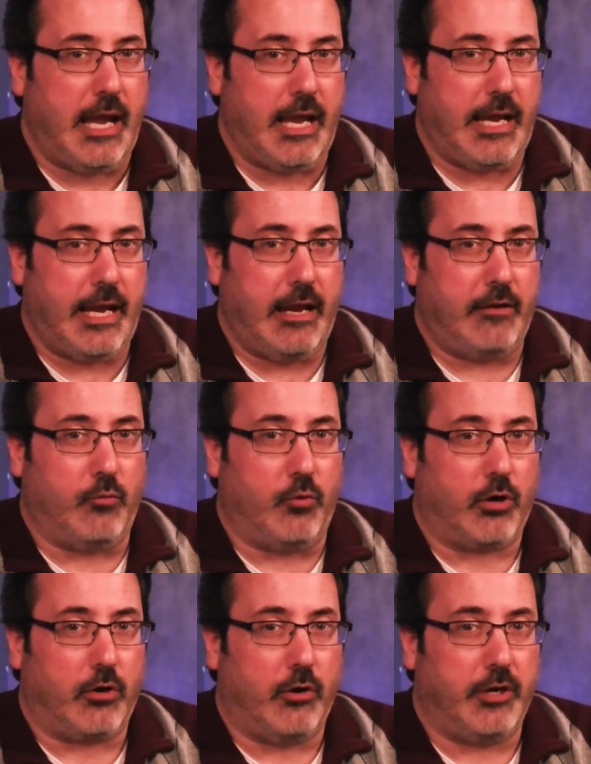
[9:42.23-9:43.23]
and
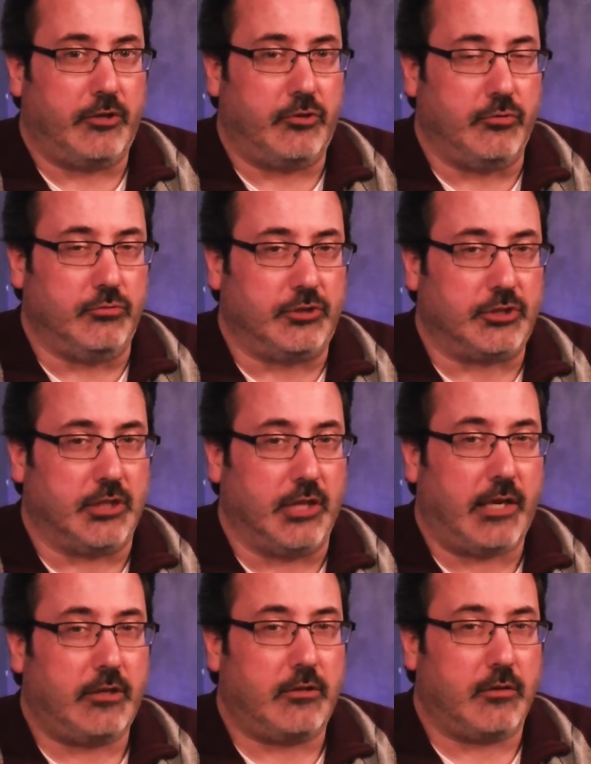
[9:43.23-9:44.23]
we're going to
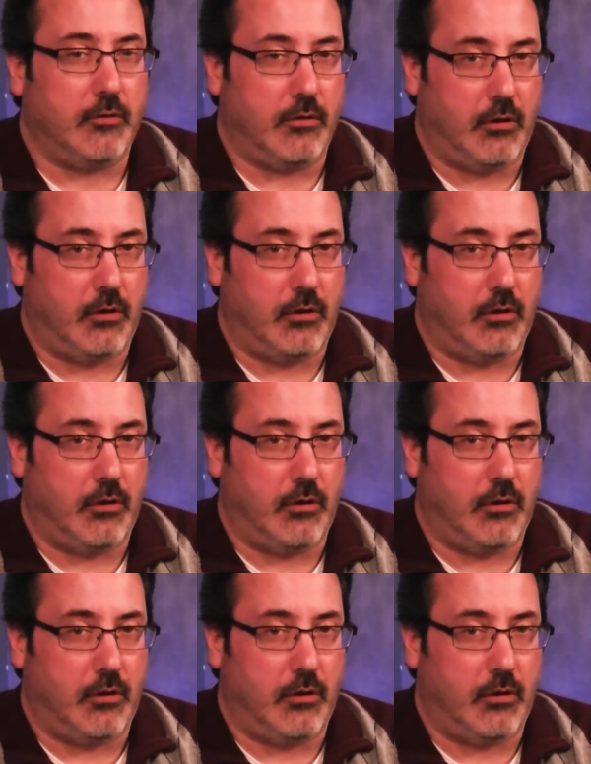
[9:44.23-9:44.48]
select